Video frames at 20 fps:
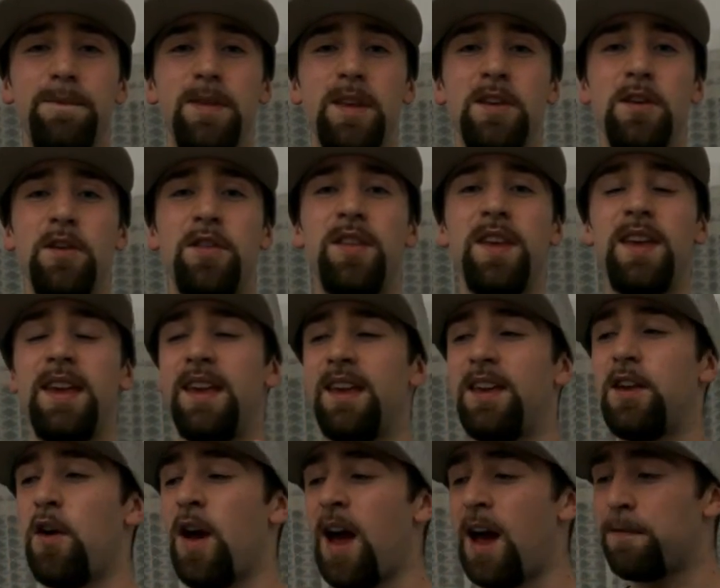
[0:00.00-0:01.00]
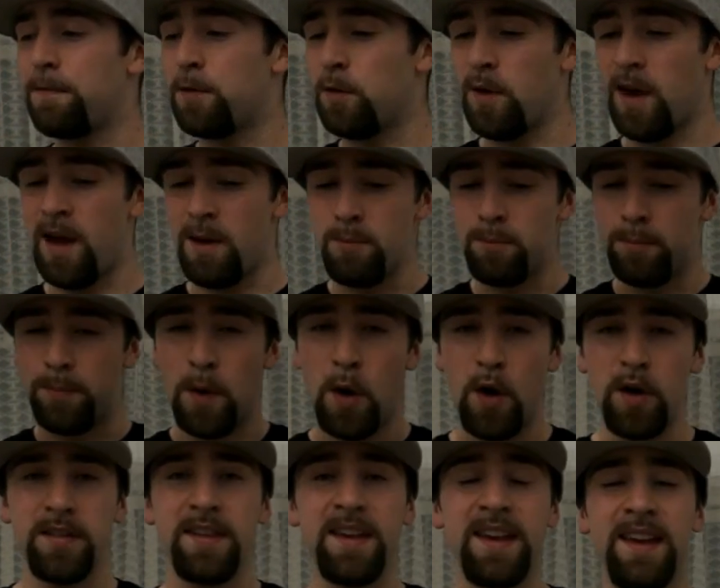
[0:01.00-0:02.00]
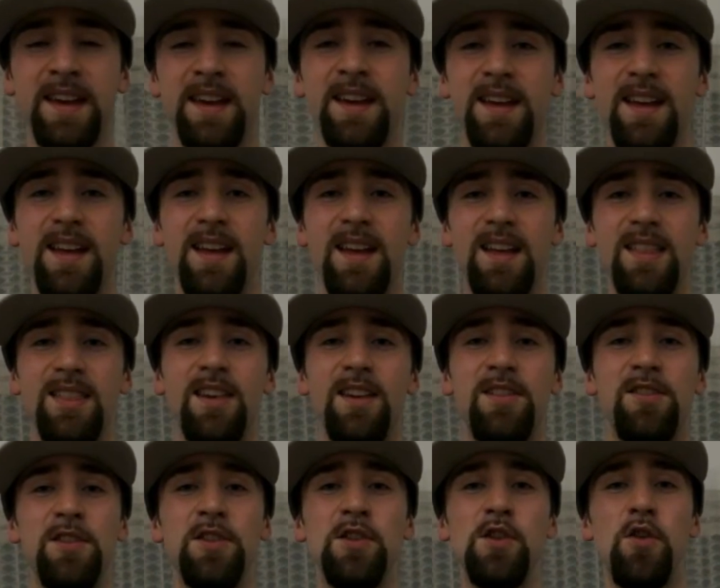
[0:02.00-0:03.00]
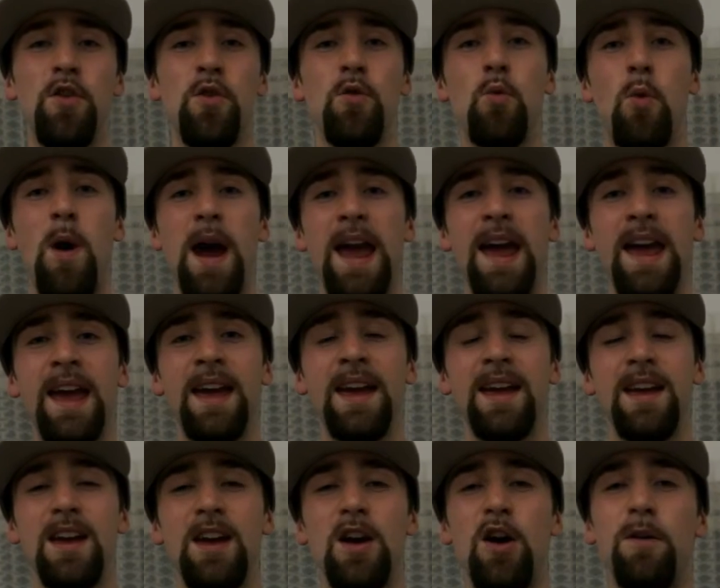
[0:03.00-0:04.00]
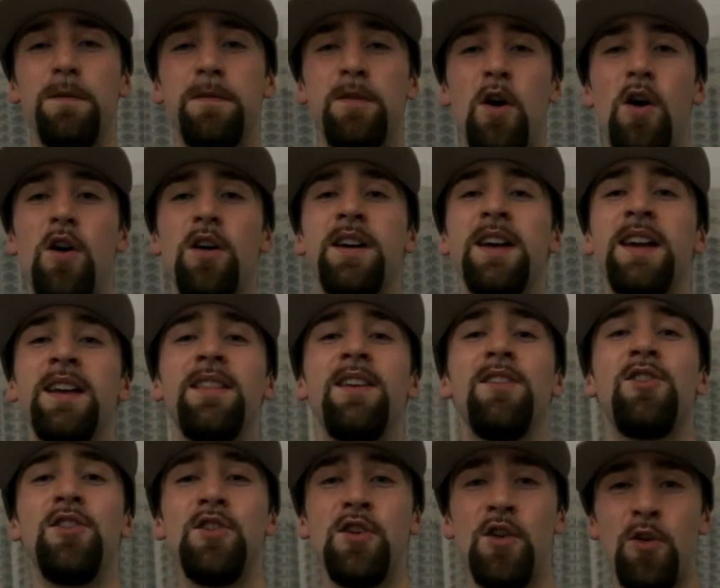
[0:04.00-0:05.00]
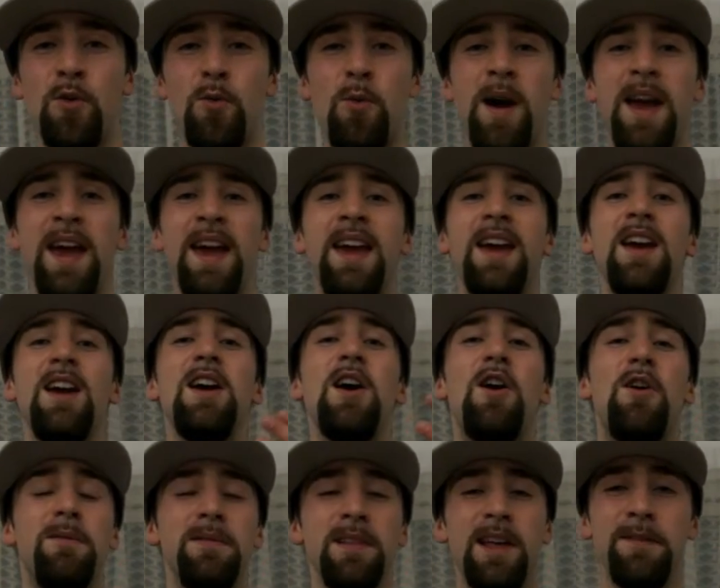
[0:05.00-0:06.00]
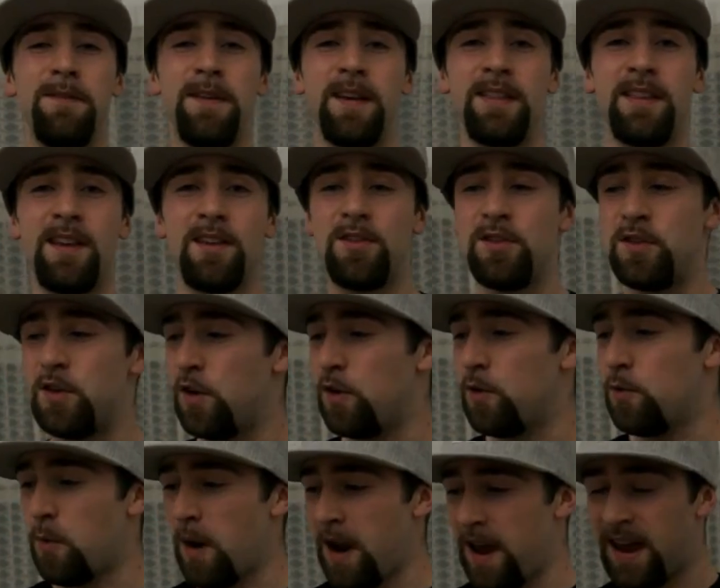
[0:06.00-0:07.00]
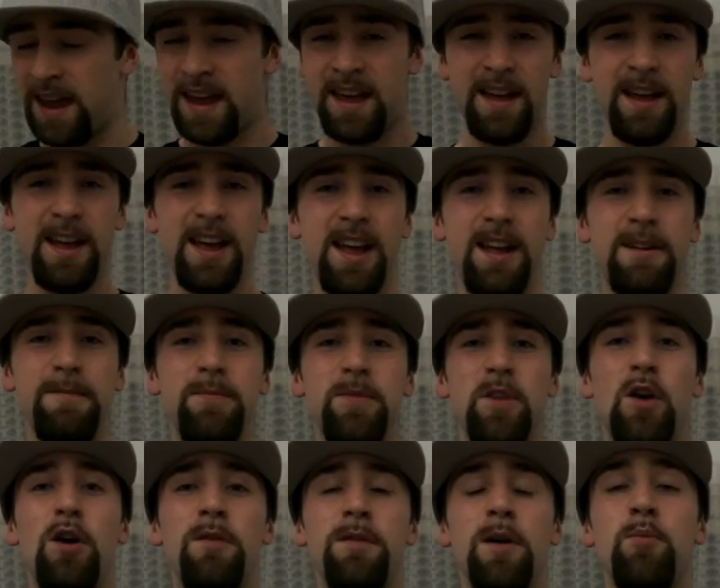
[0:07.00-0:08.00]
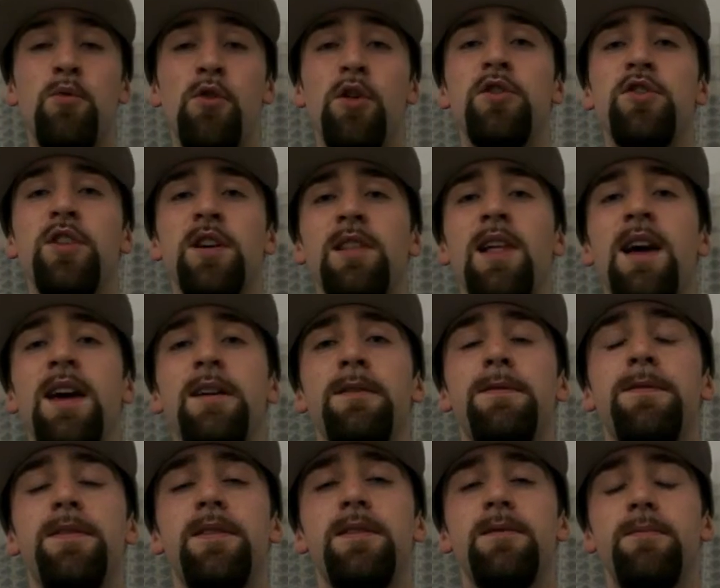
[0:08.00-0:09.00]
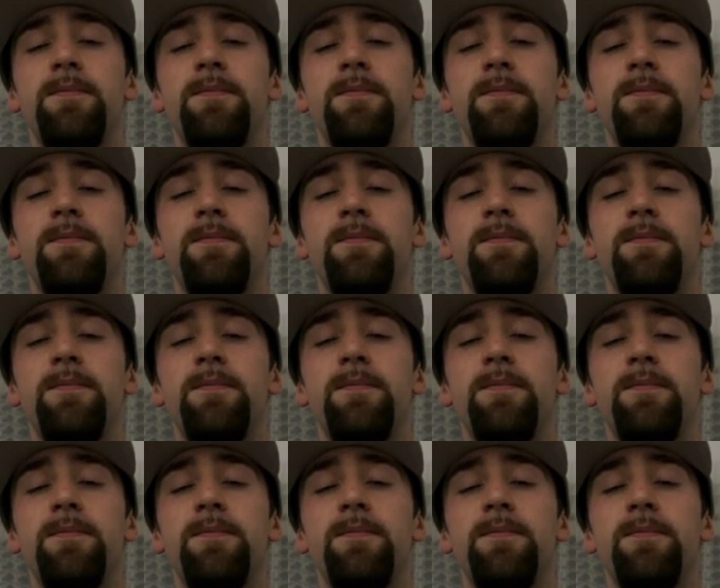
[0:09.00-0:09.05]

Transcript: You see, you have to embody this new way of talking, this new way of living, this new way of approaching life.